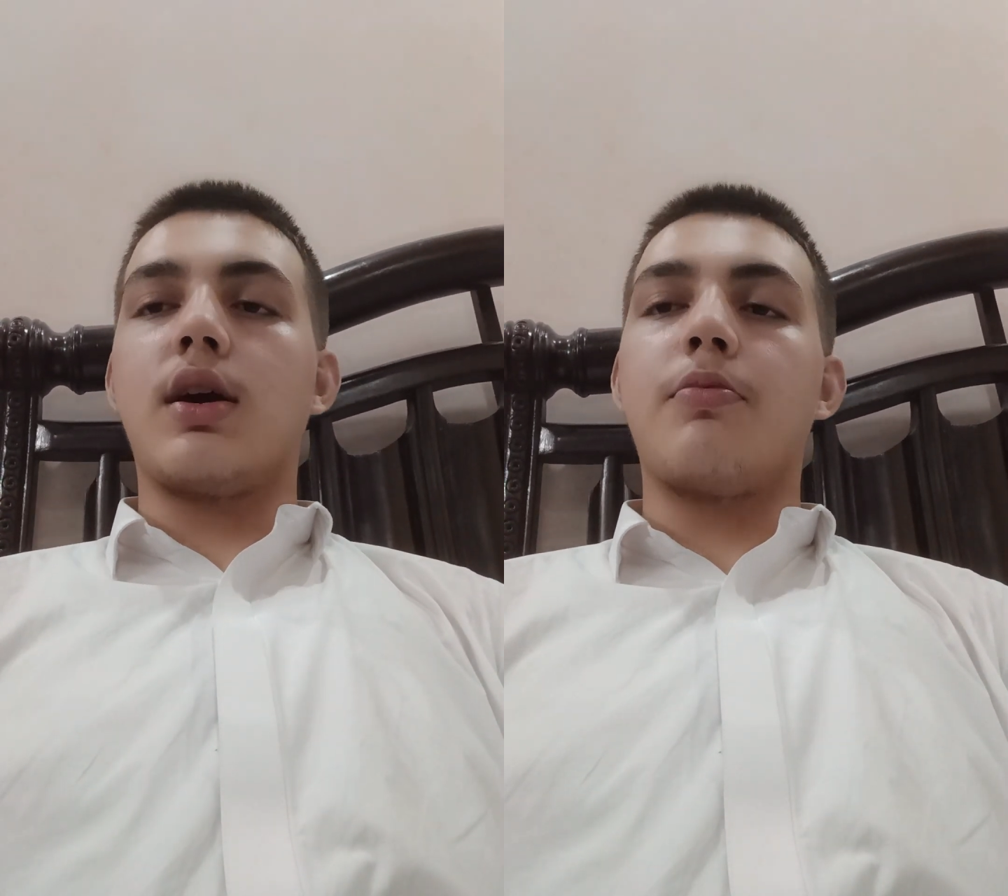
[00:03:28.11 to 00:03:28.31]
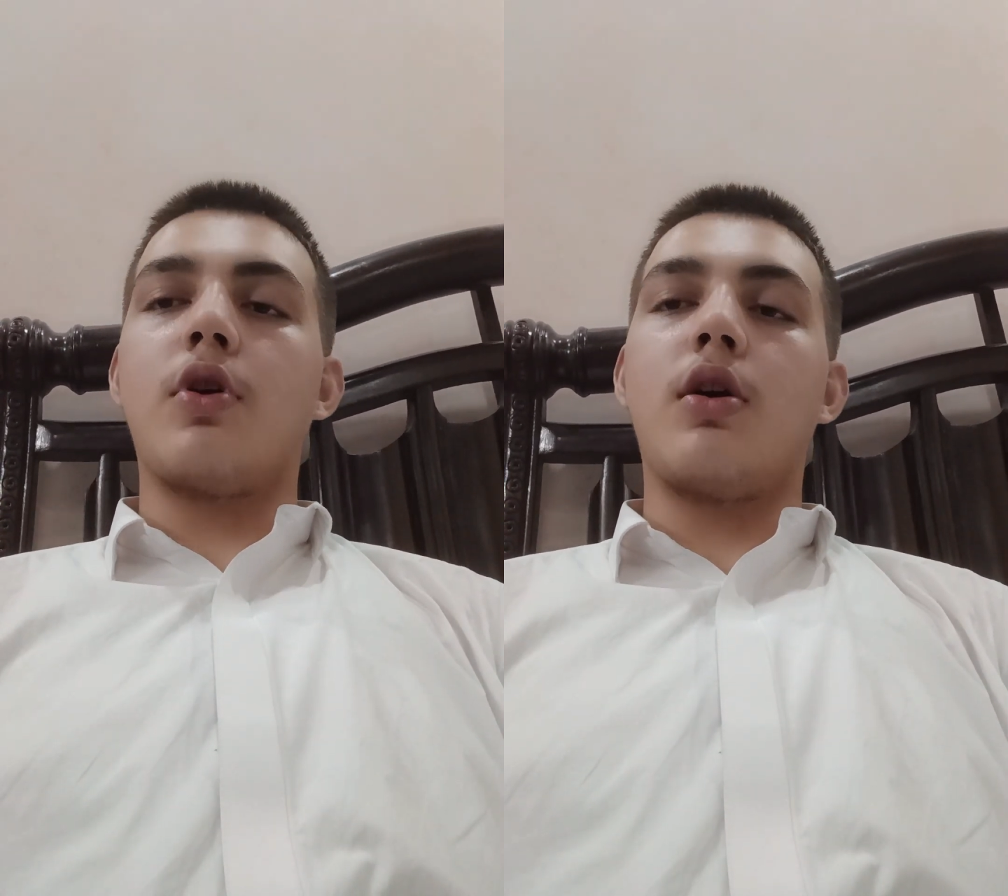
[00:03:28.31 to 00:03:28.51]
a
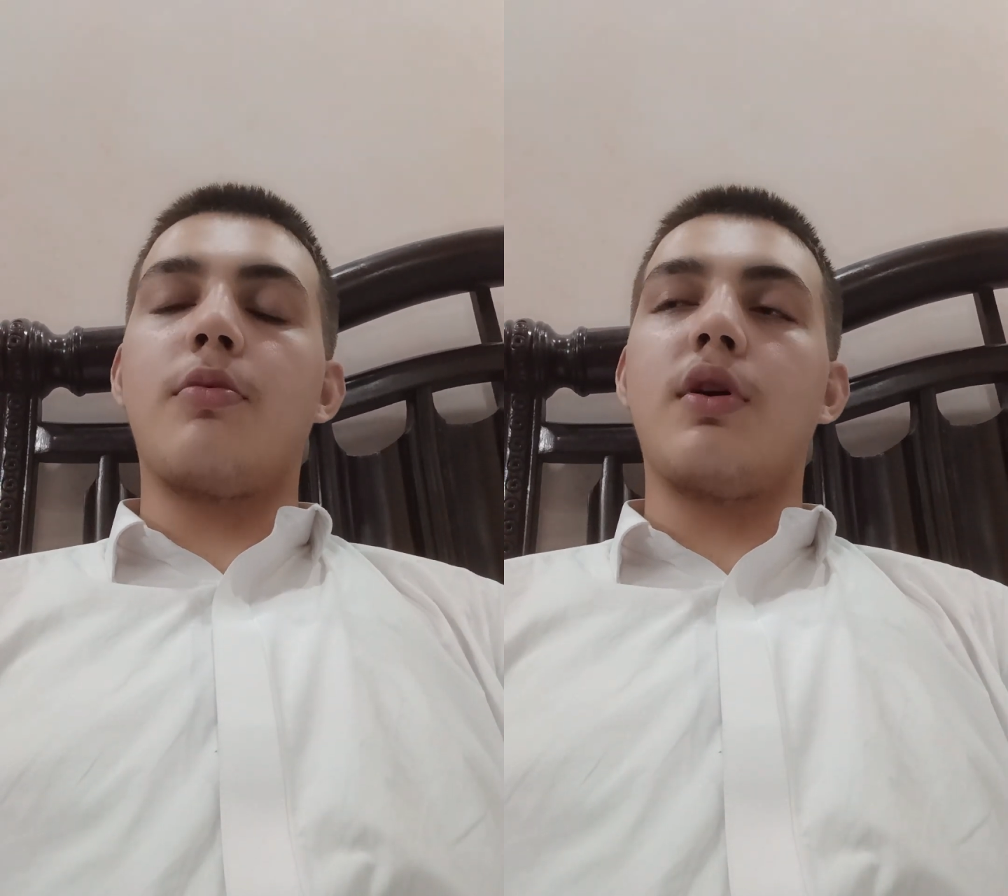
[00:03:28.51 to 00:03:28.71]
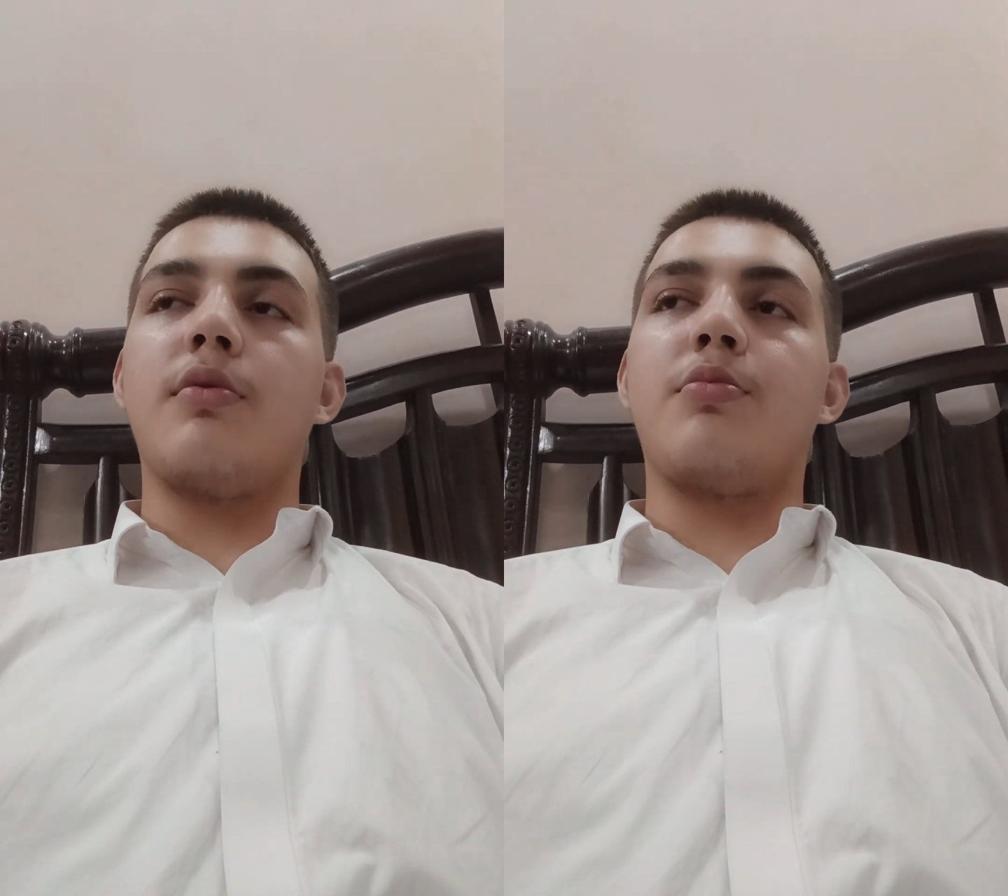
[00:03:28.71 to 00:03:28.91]

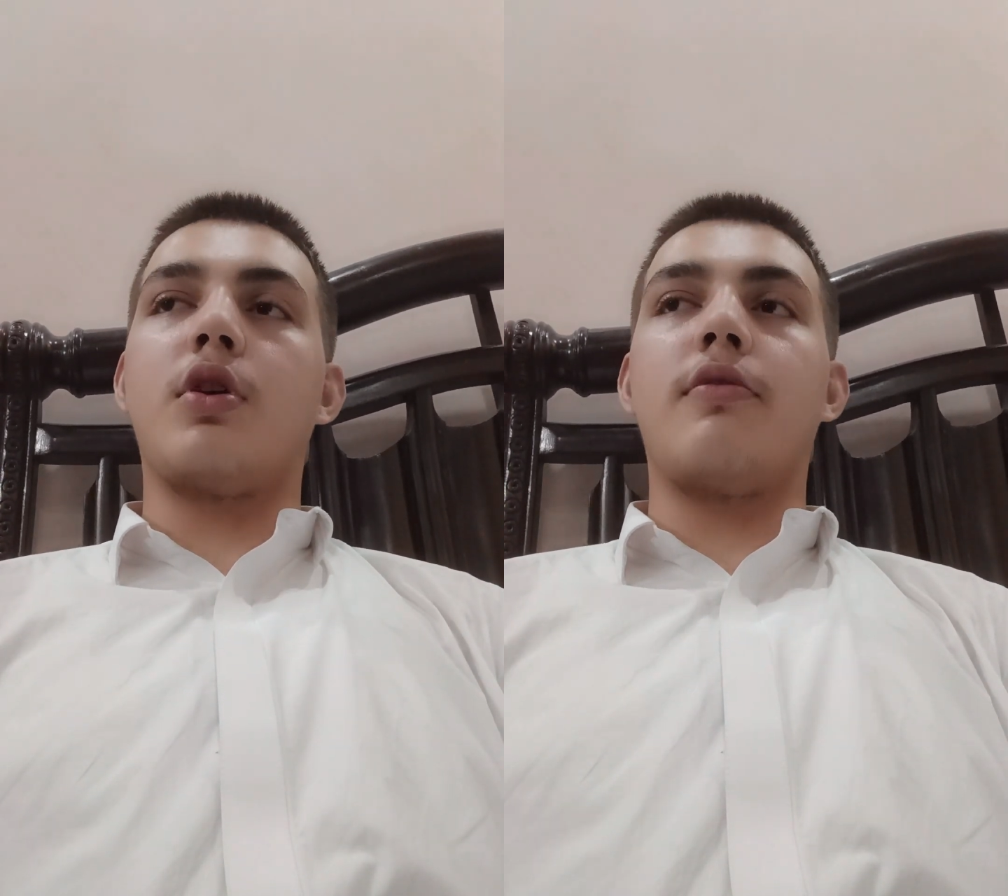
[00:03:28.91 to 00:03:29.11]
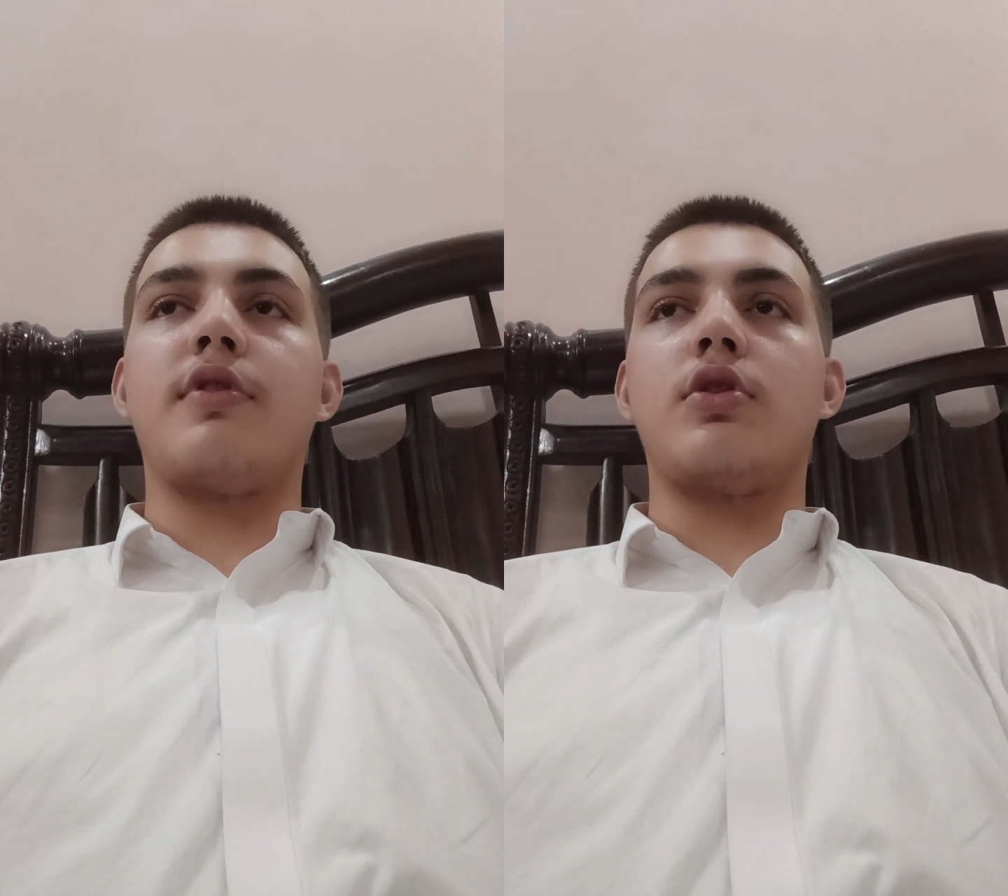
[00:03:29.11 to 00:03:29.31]

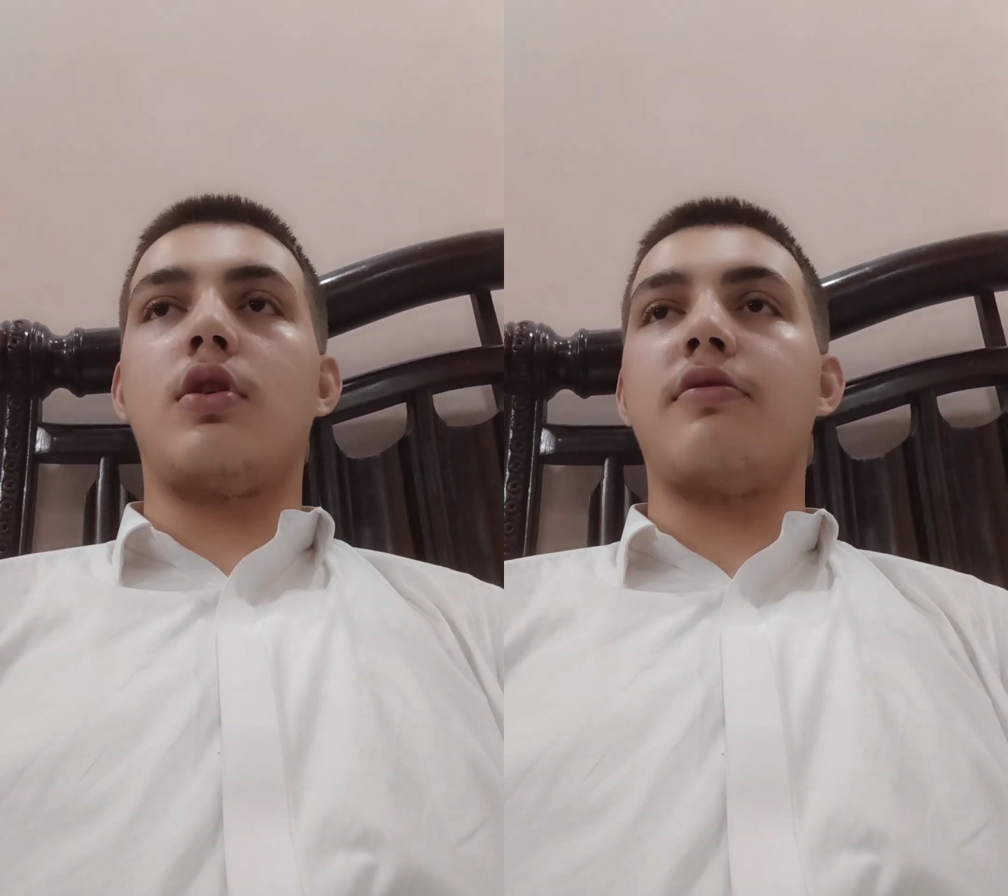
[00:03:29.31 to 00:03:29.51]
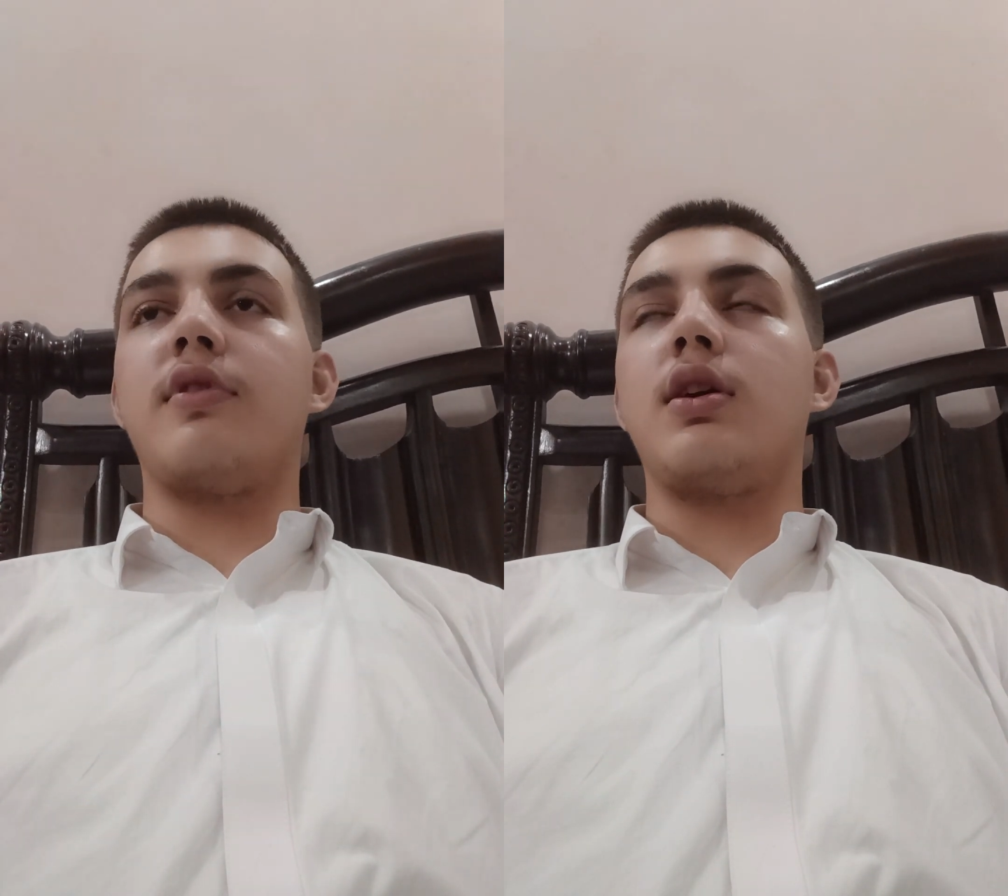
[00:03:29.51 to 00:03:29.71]
profit
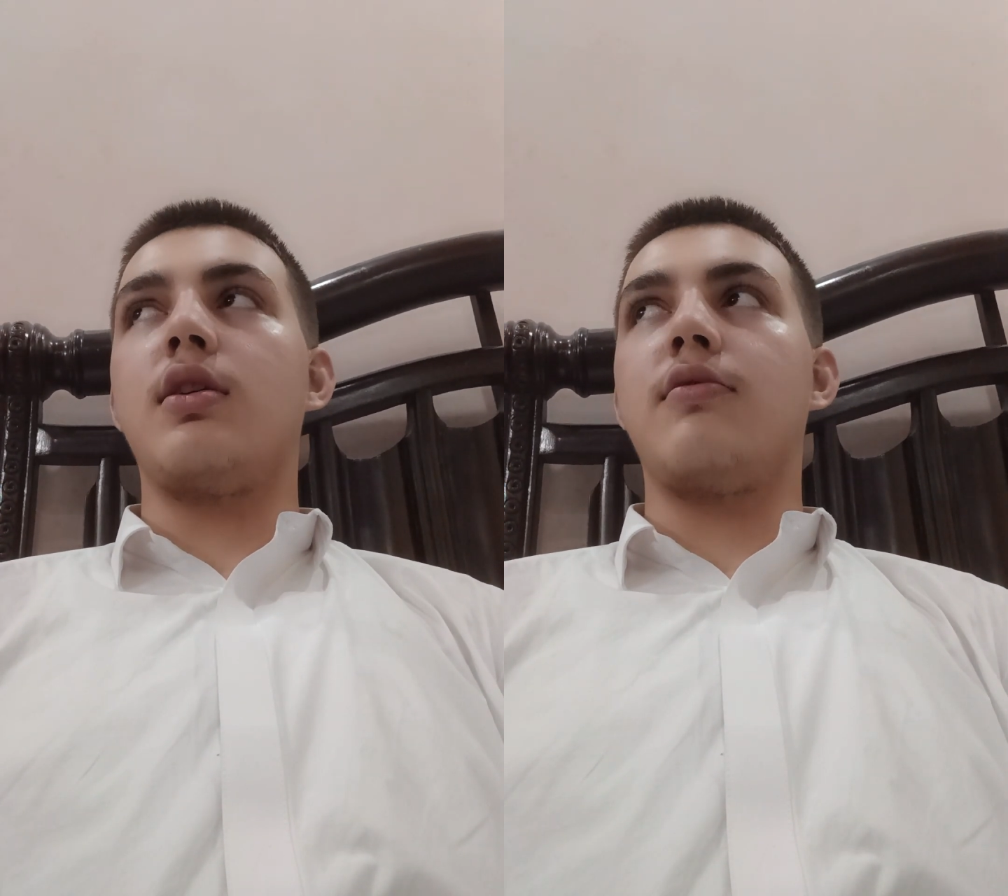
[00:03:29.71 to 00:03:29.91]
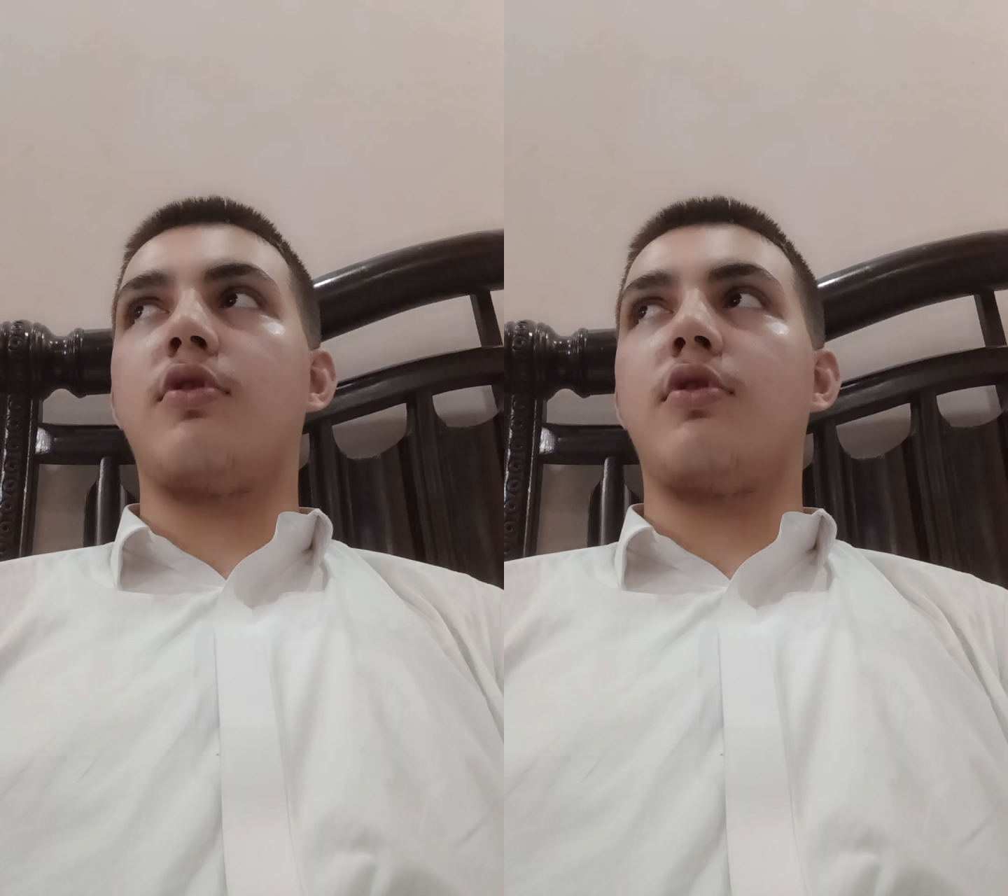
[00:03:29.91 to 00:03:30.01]
of a,